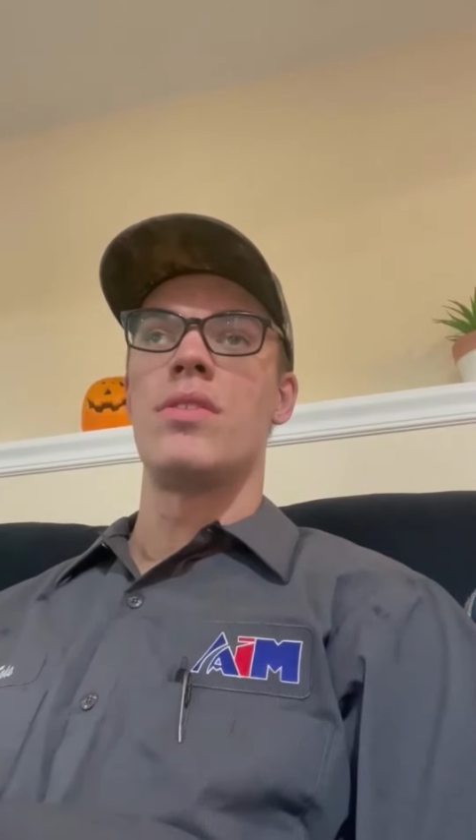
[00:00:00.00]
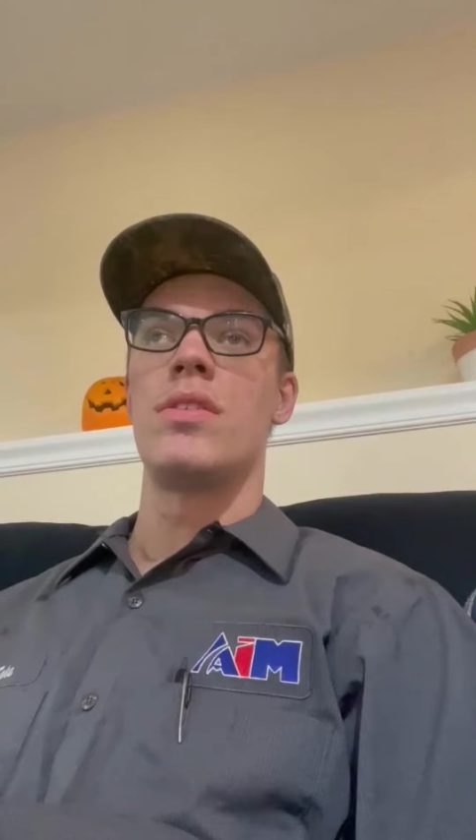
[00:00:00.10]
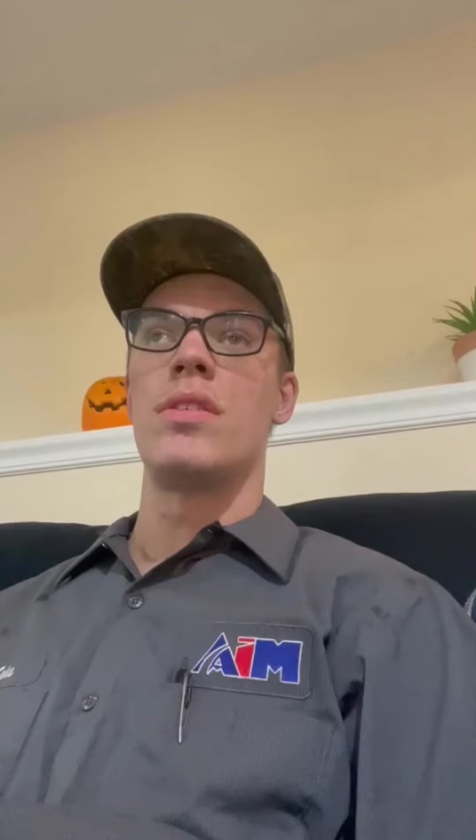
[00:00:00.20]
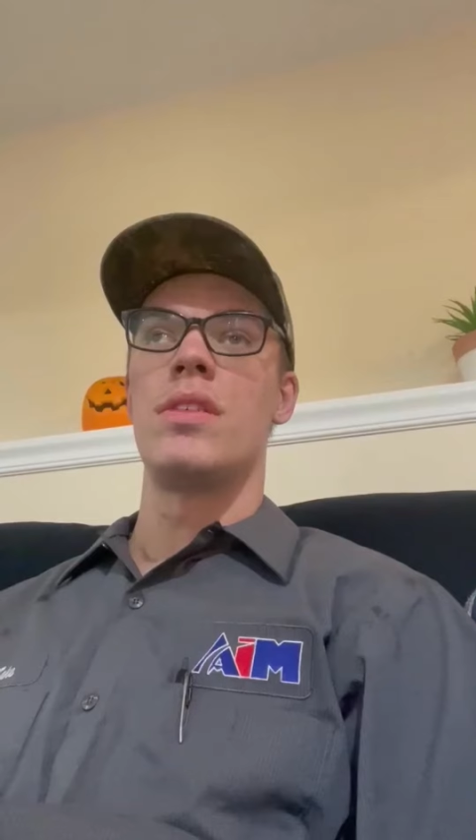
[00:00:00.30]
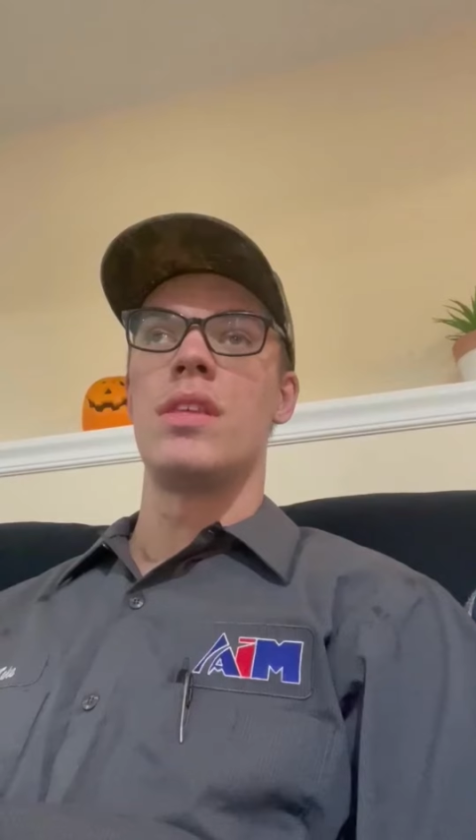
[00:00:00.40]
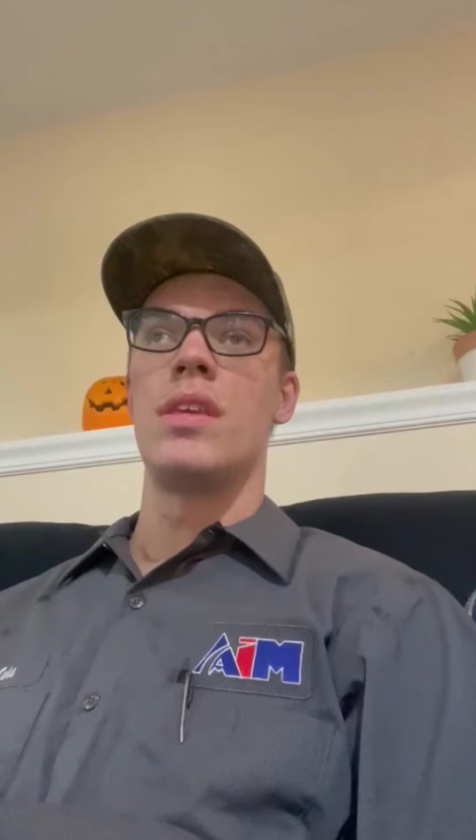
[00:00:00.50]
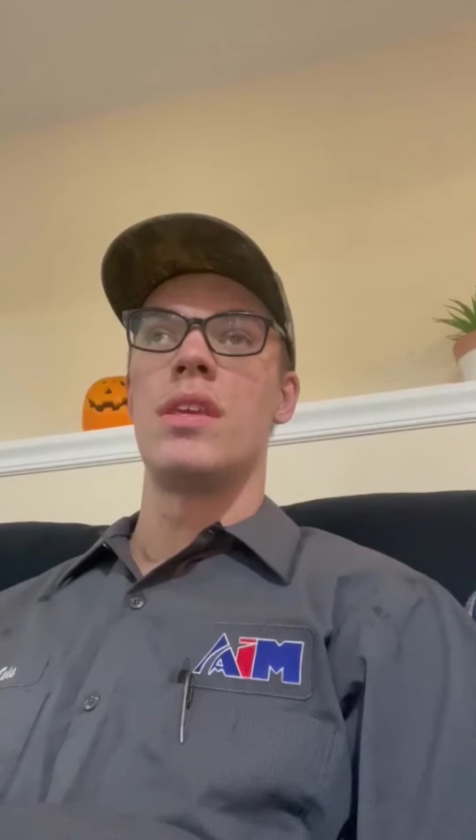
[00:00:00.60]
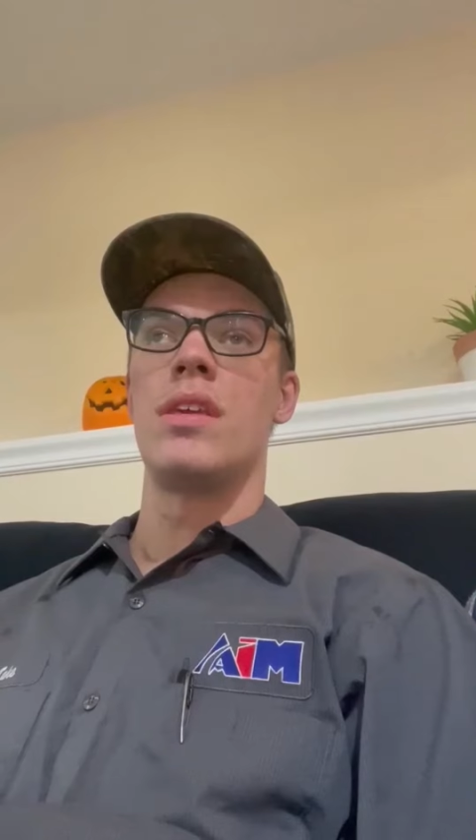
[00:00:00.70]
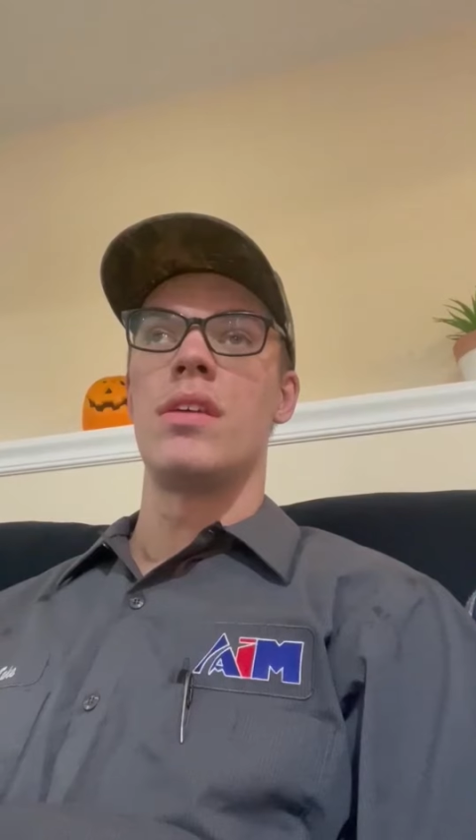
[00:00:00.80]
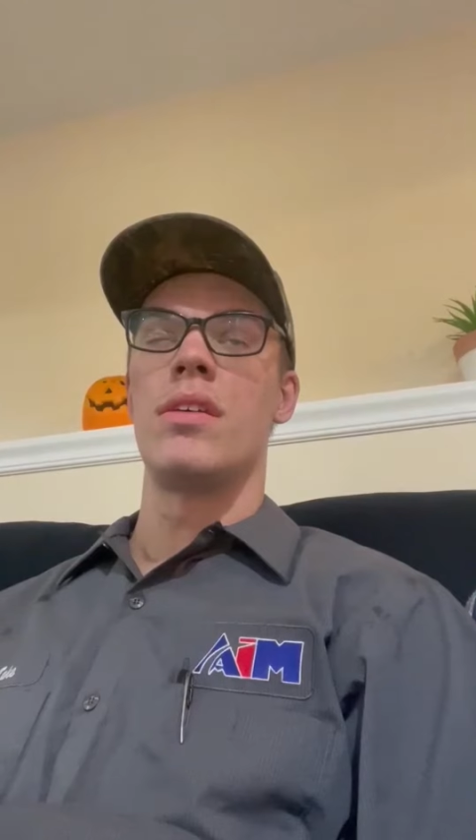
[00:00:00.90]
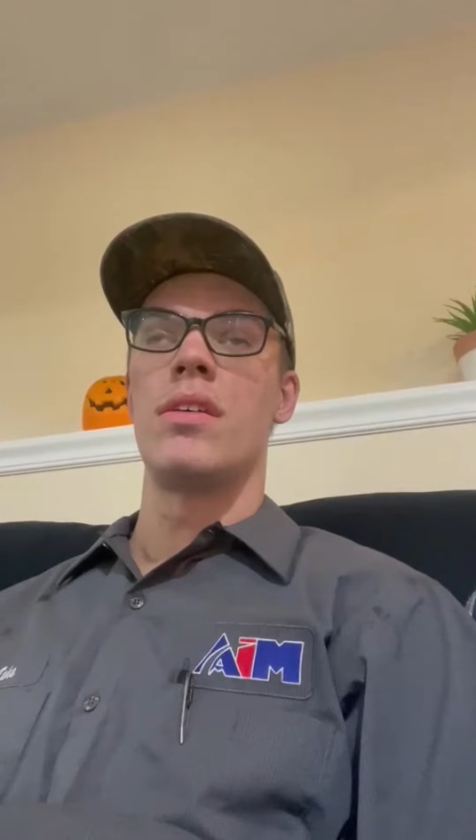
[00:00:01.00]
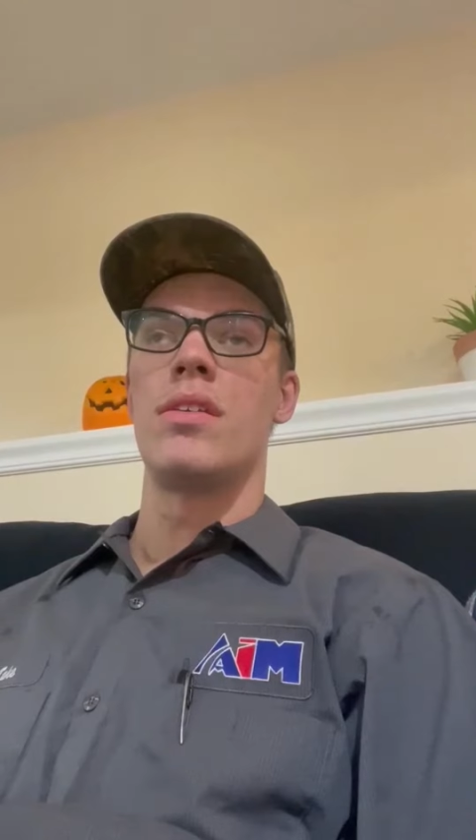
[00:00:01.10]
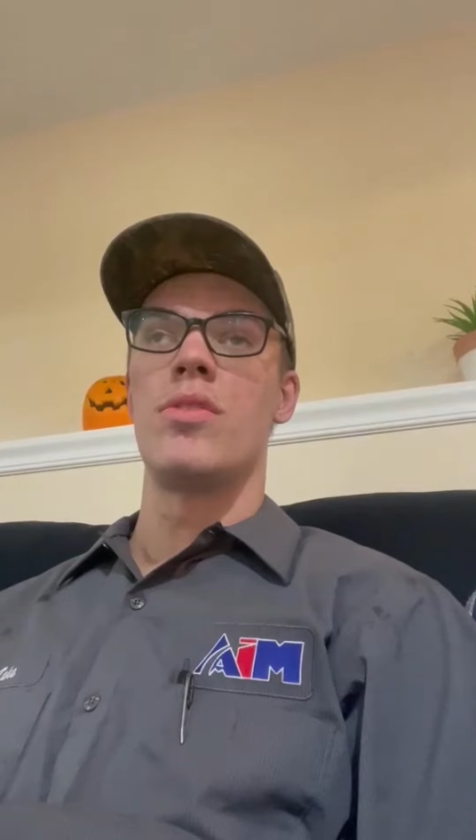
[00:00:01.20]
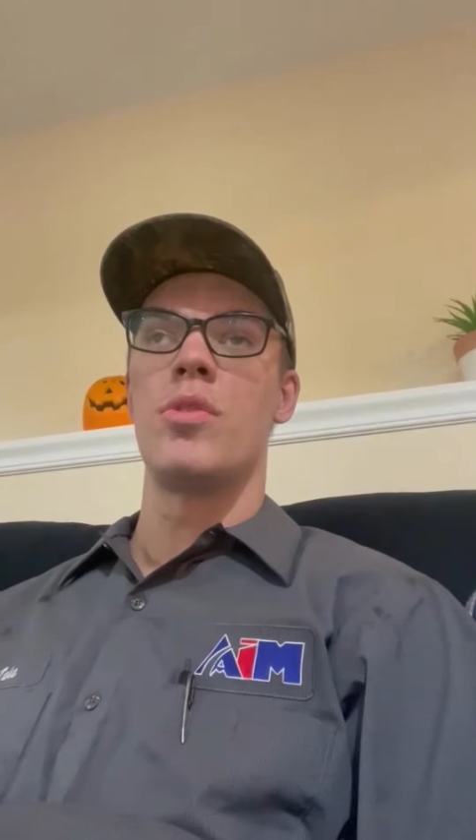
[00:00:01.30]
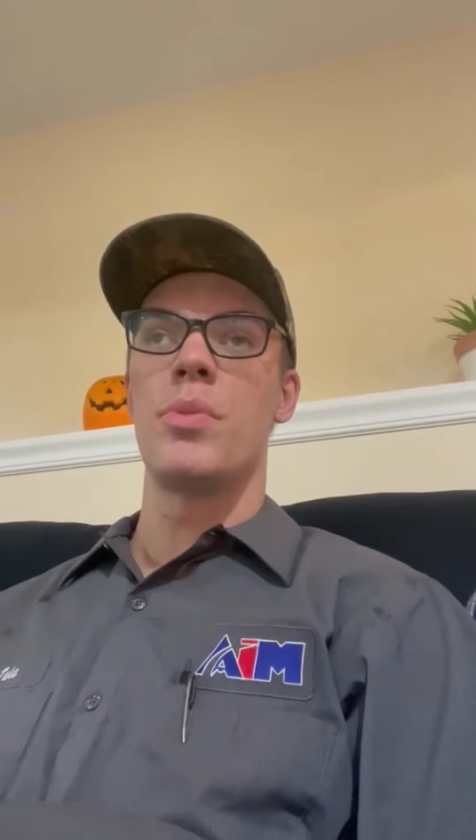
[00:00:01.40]

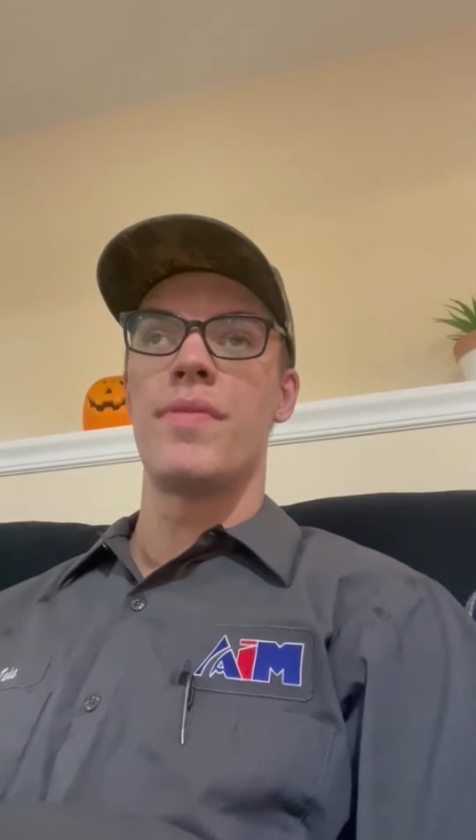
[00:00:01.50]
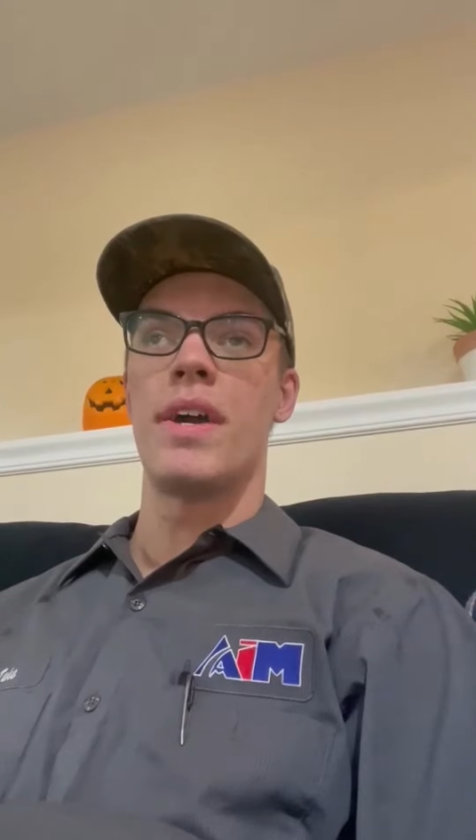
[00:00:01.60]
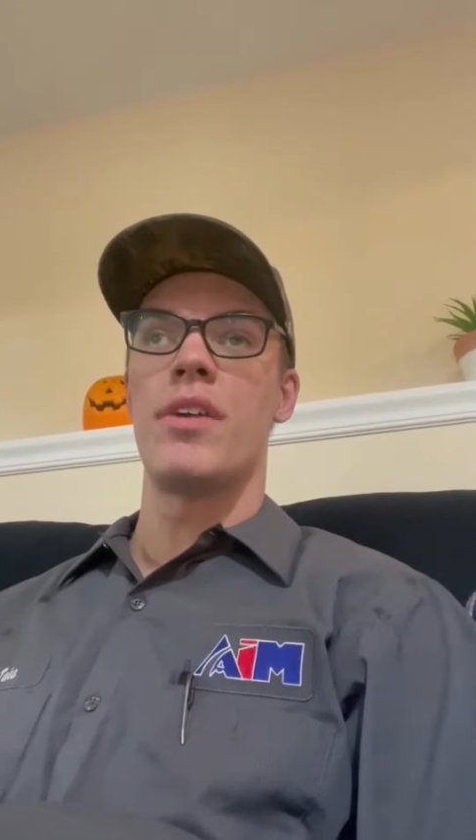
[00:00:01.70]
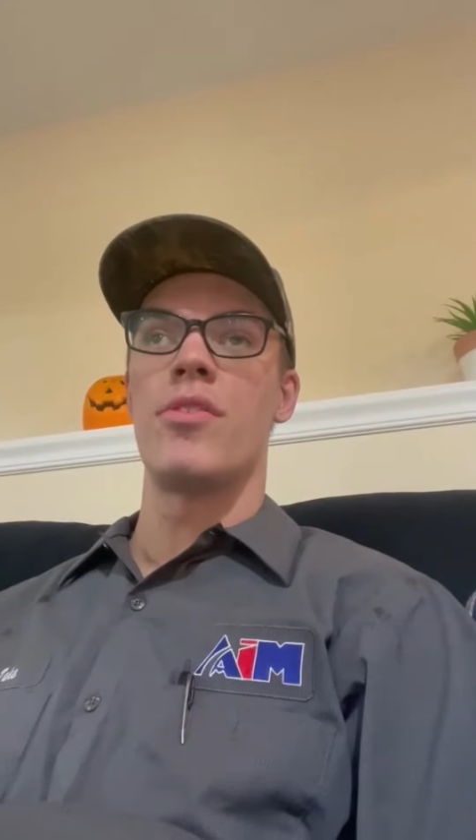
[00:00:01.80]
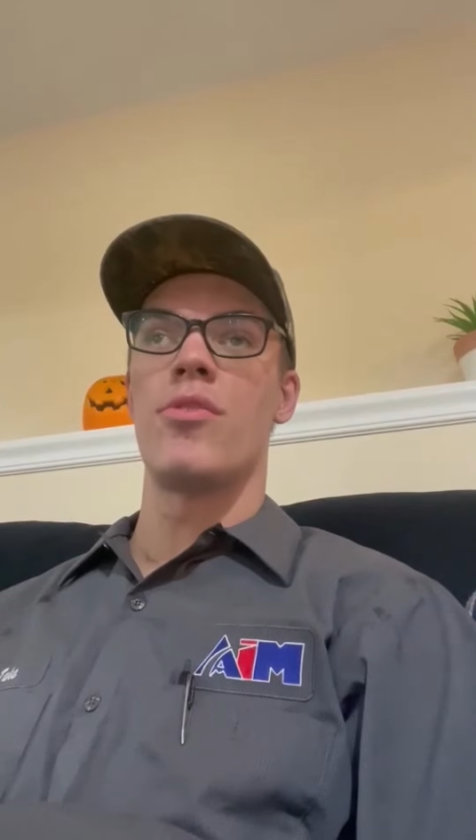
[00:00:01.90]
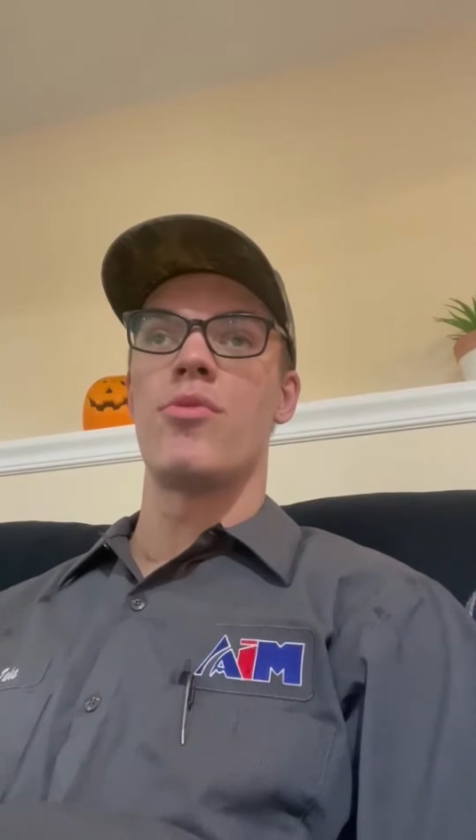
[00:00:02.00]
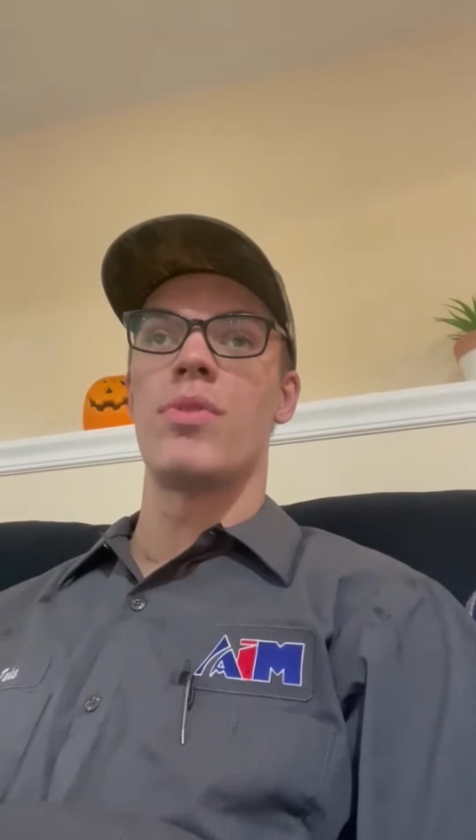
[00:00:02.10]
the supervisors